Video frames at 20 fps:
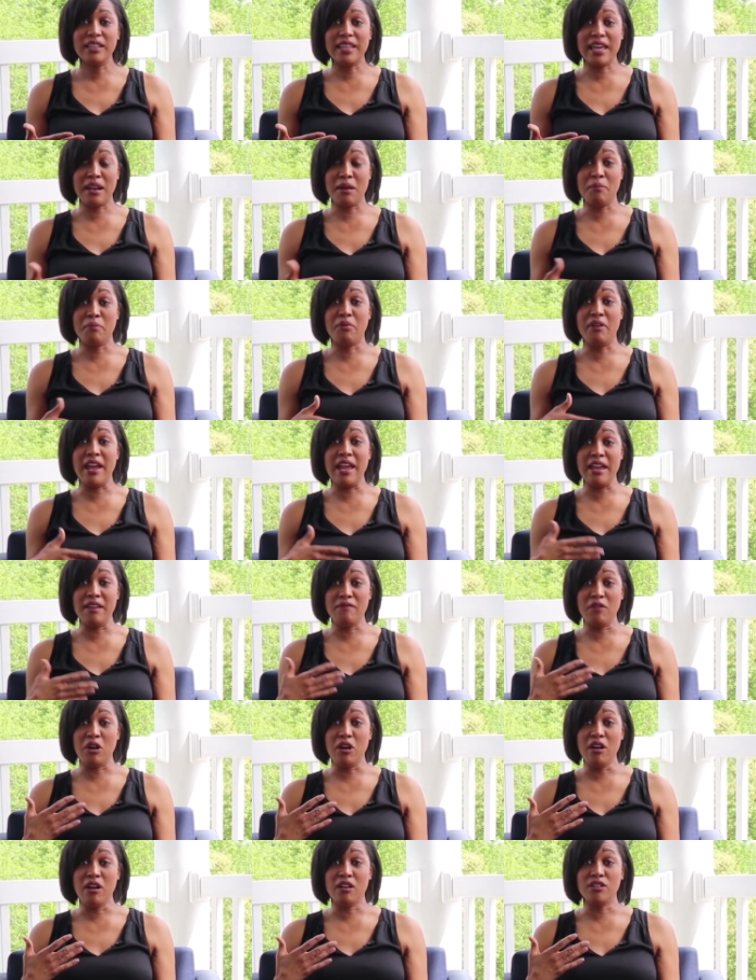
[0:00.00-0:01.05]
that I'm praying
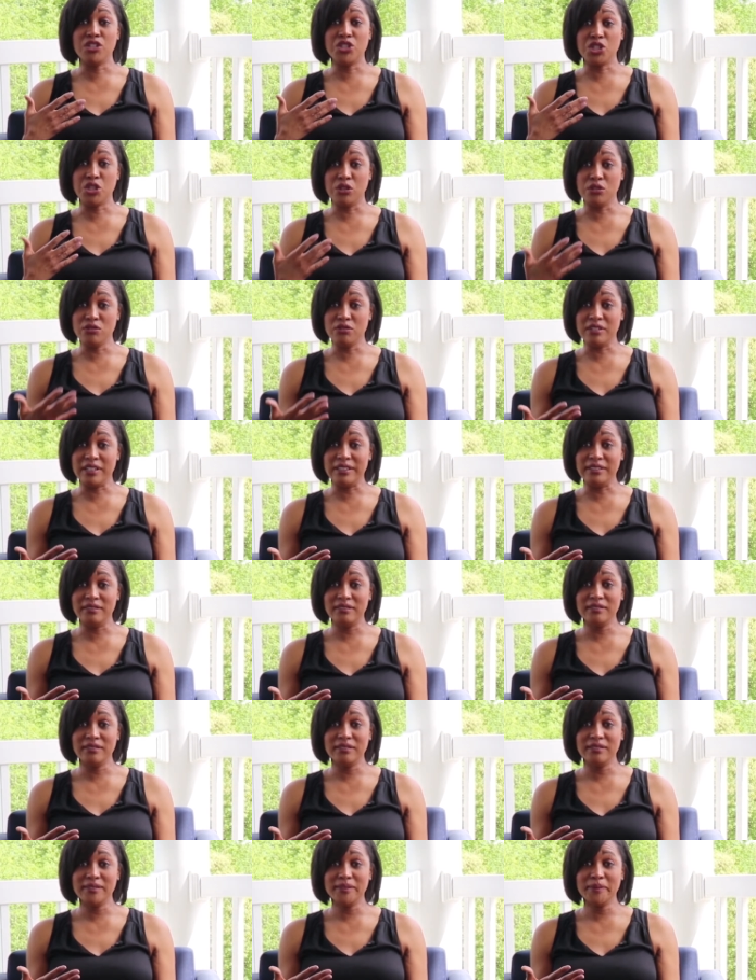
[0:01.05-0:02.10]
for her children,
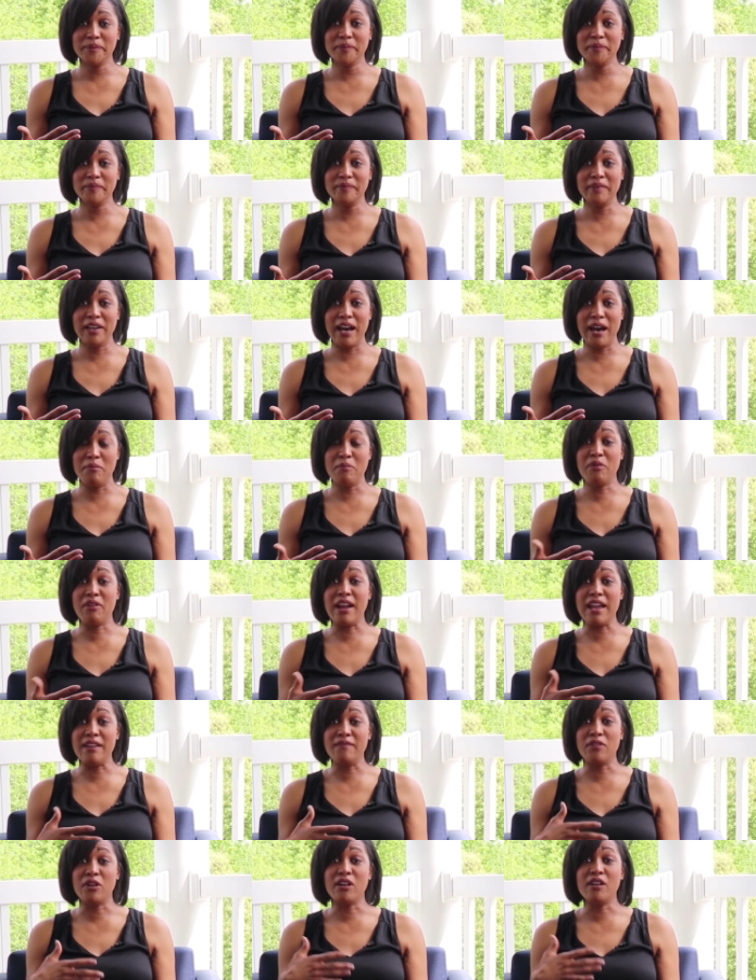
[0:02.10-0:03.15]
I'm
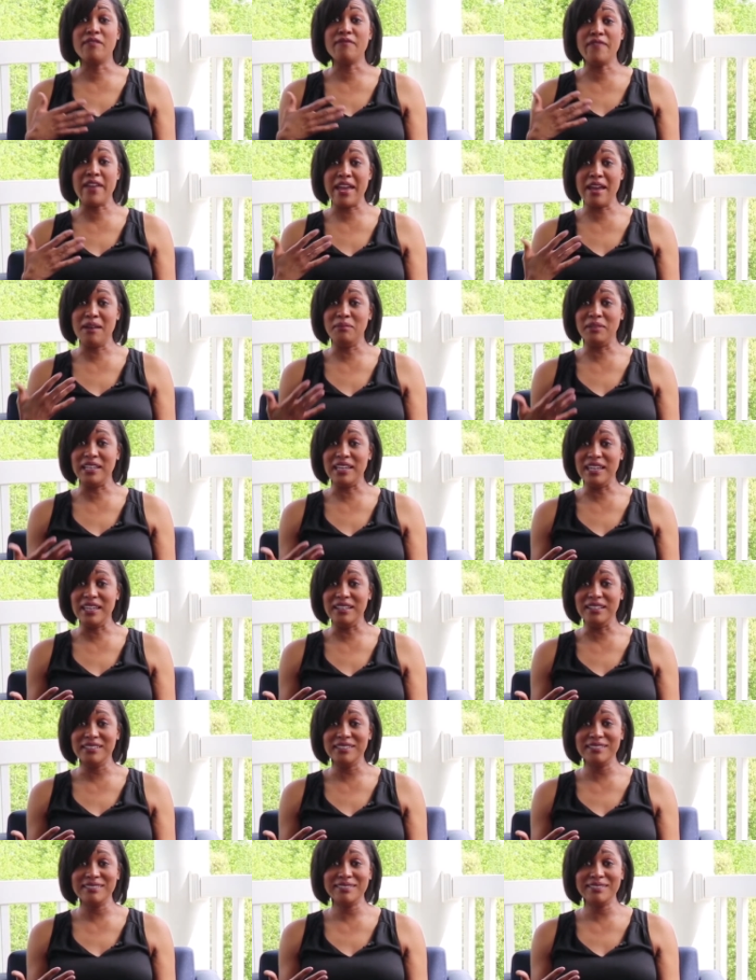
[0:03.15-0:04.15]
praying for her family,